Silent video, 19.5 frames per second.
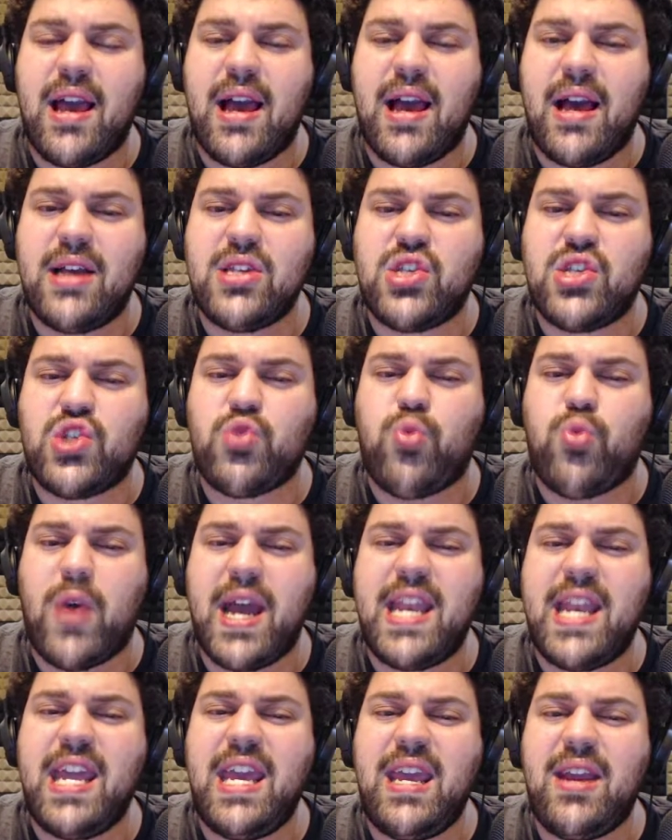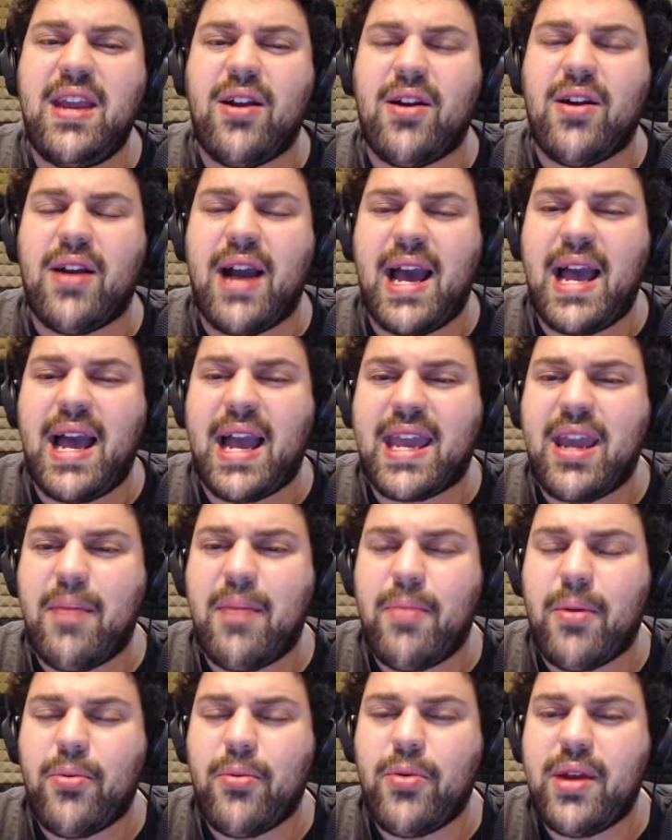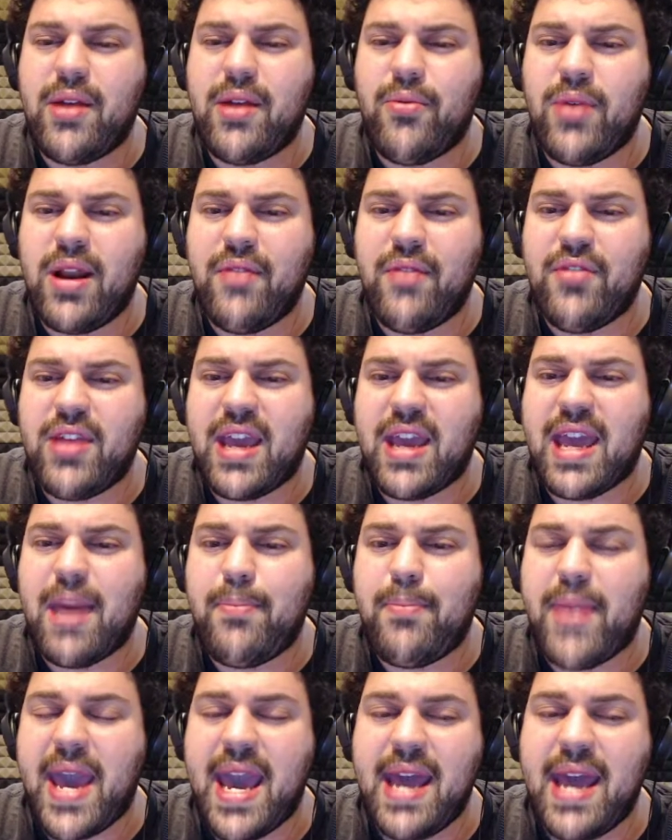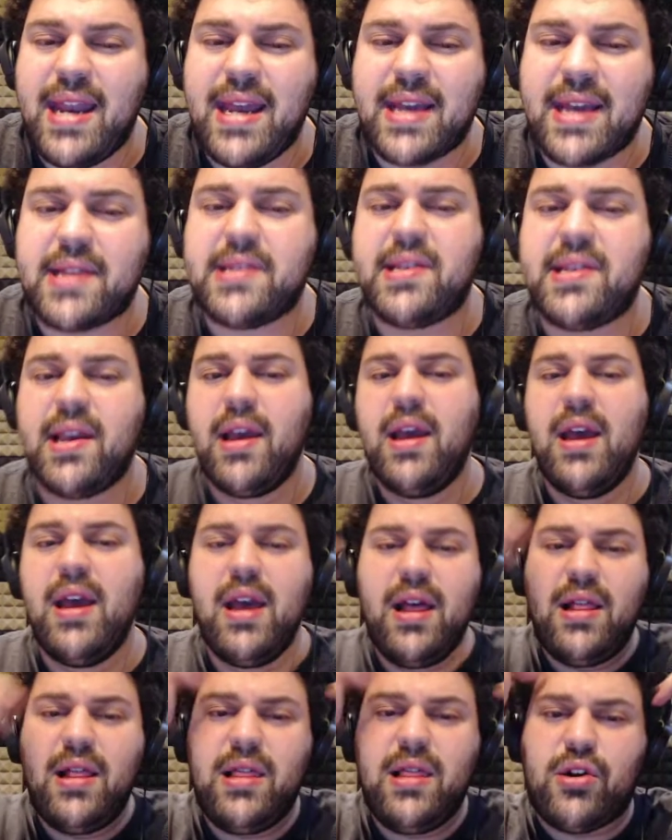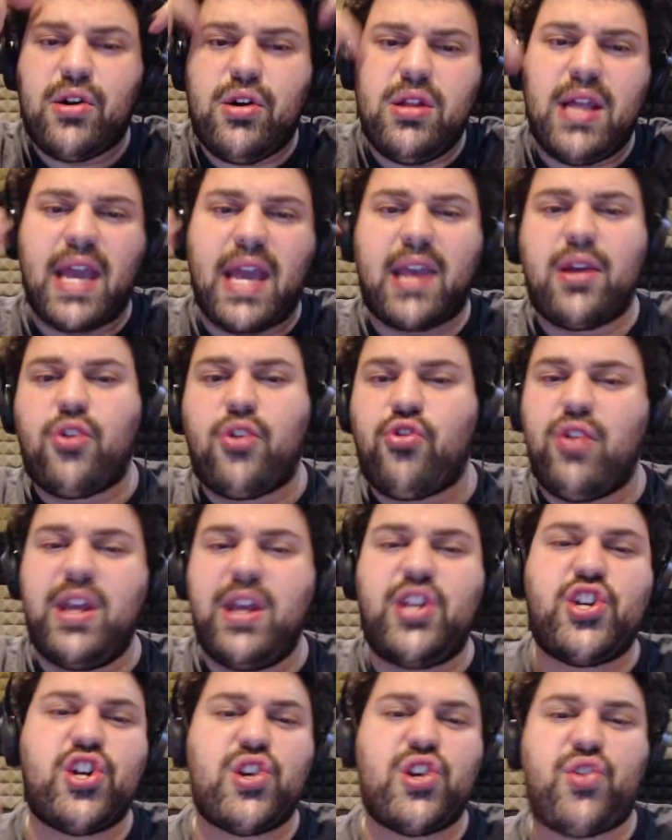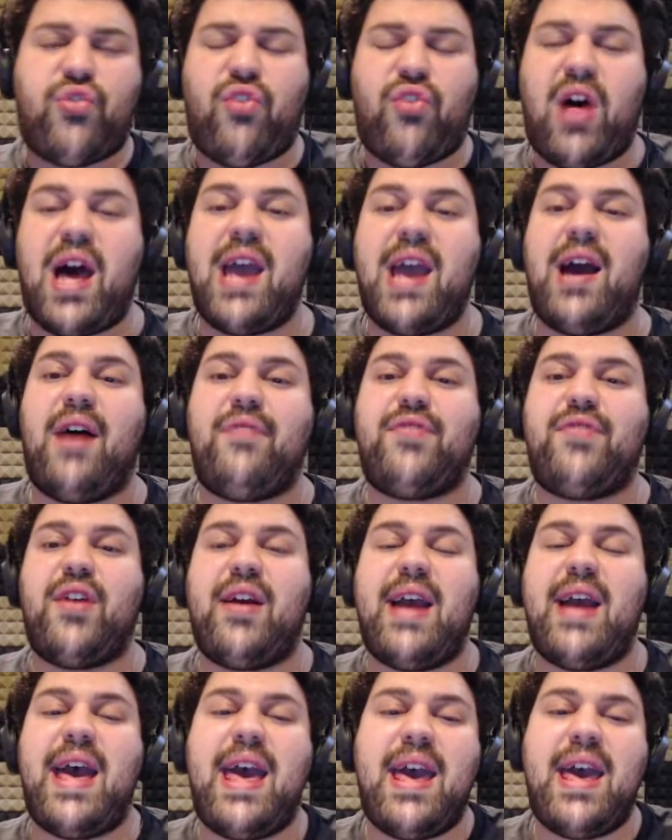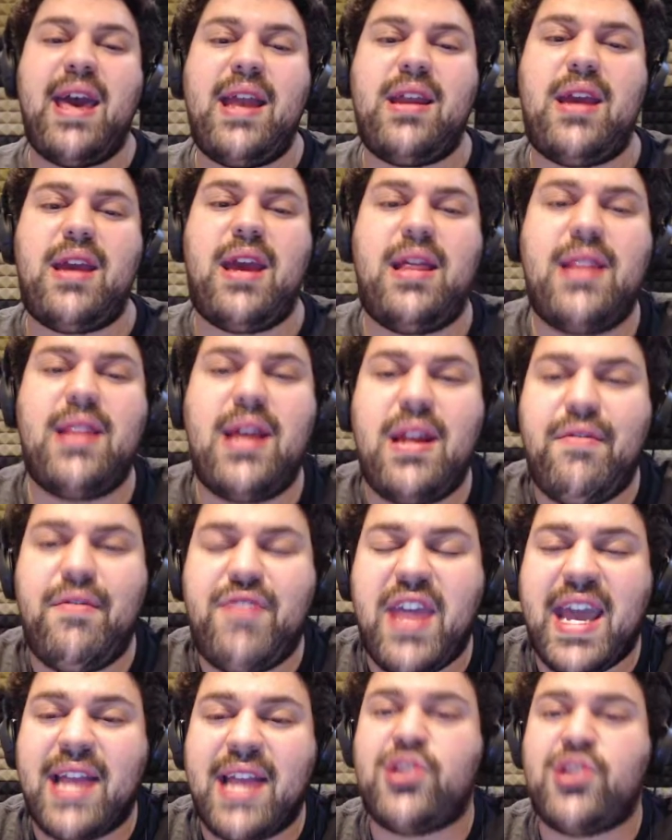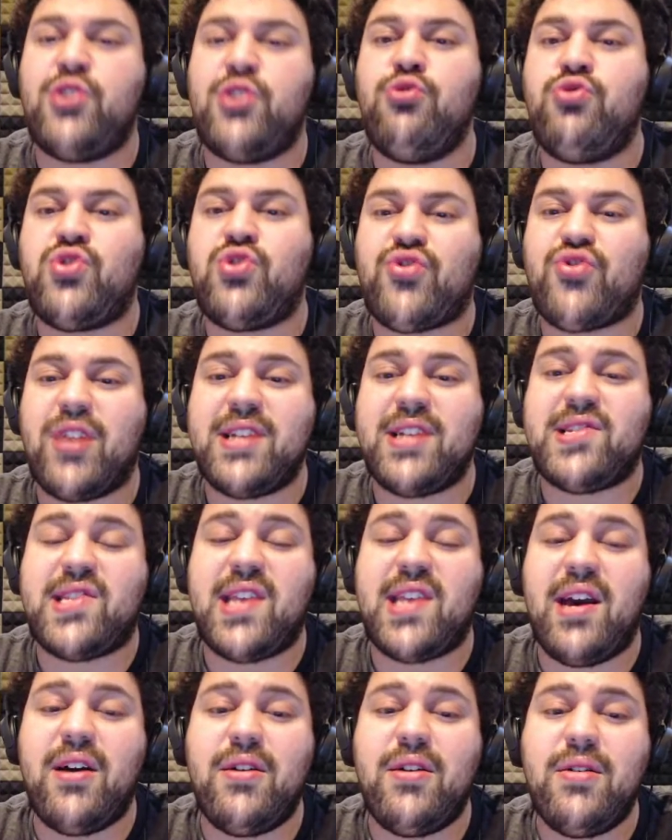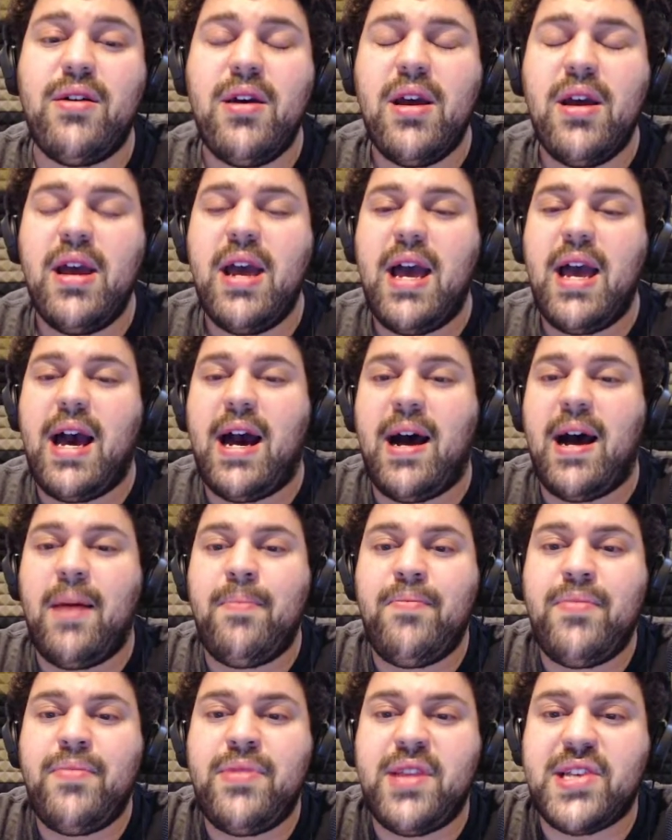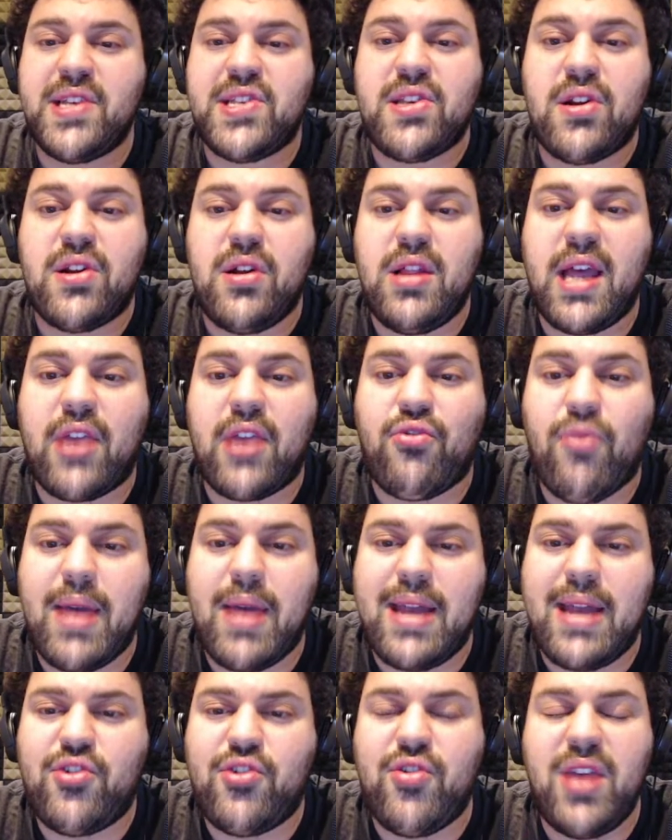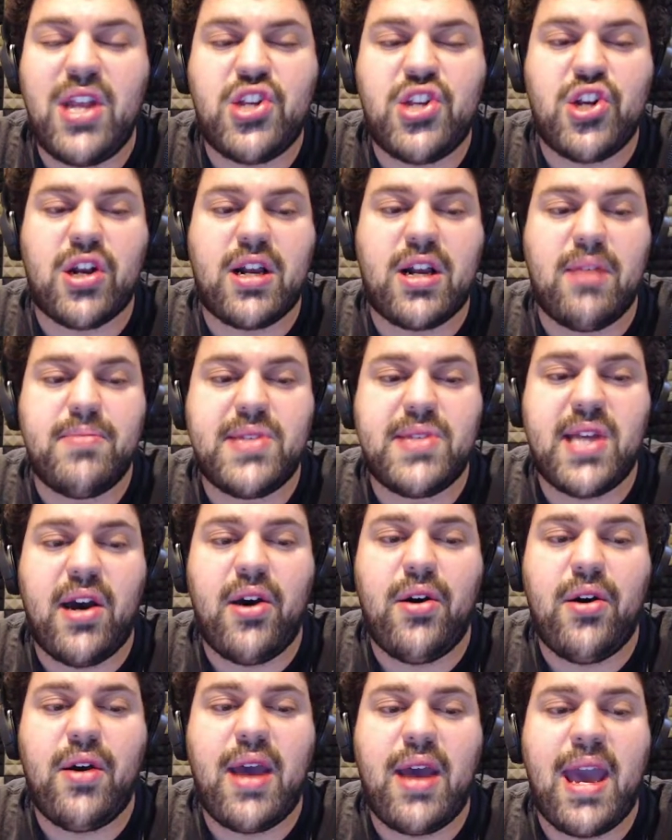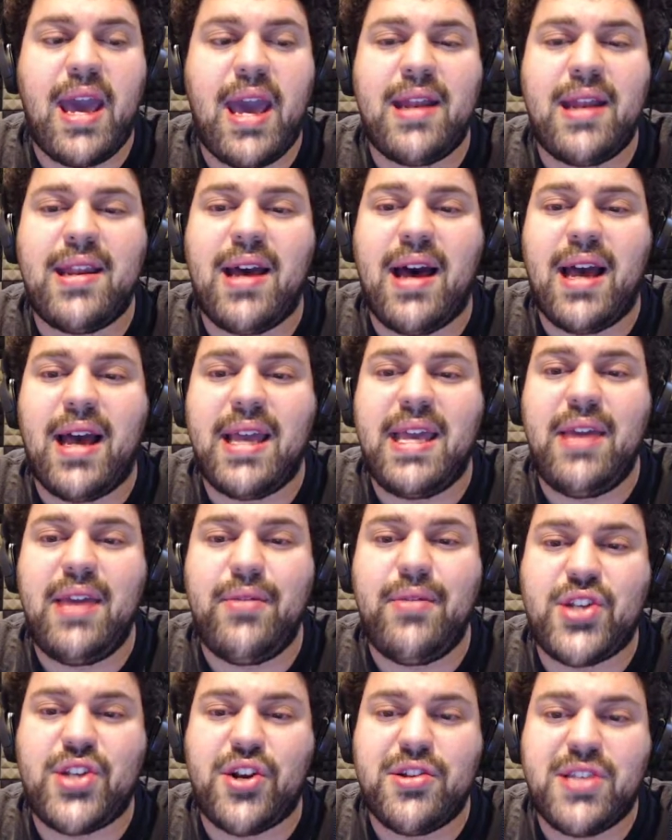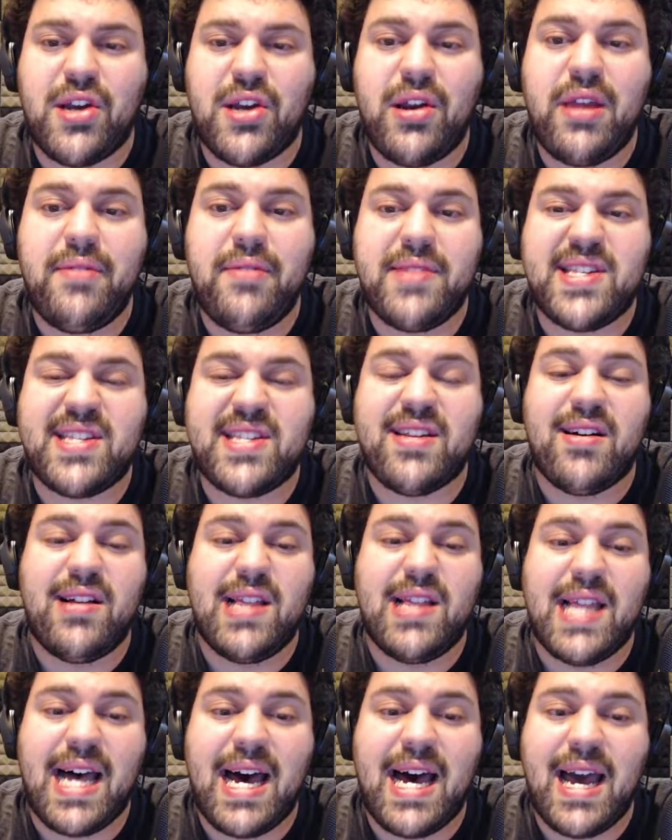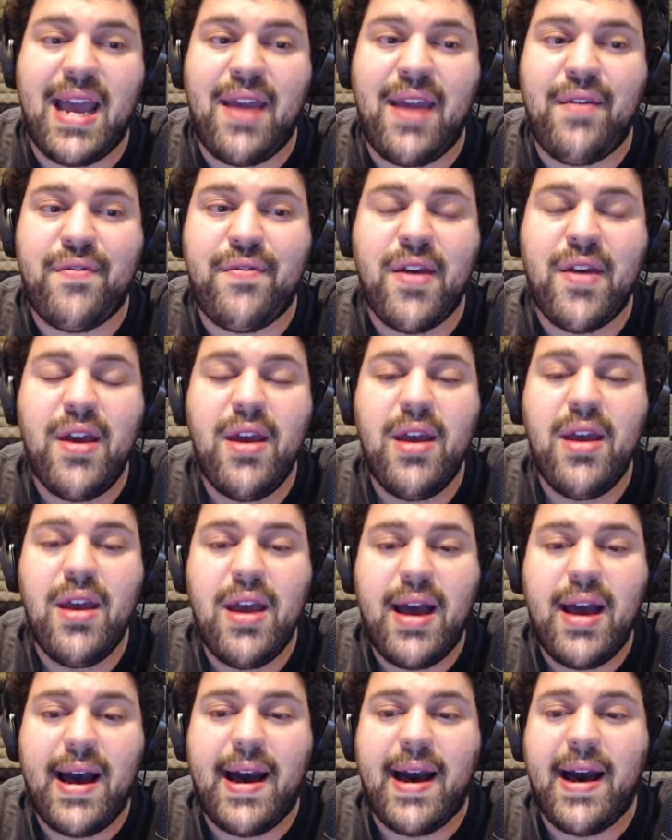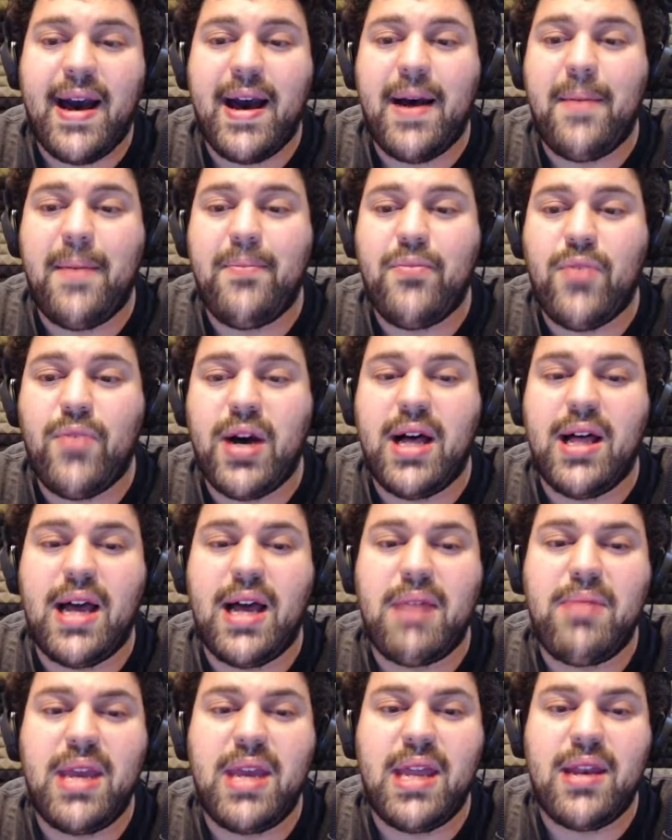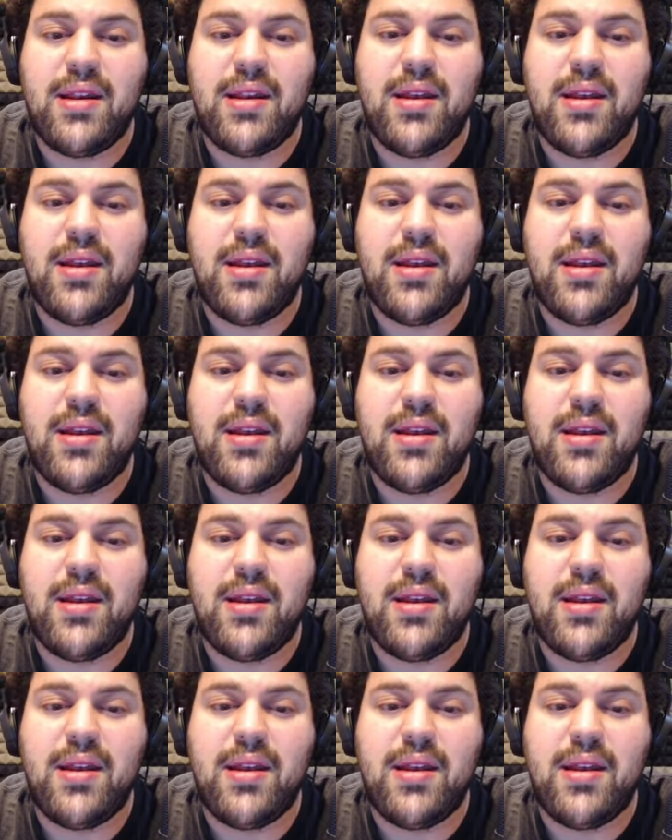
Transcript: sweaty, or I can't remember whenever they get panicked, little like creatures fly off their head, and then if they get too stressed out, this little like red creature comes out, and he turns out he was still alive. Well, I mean,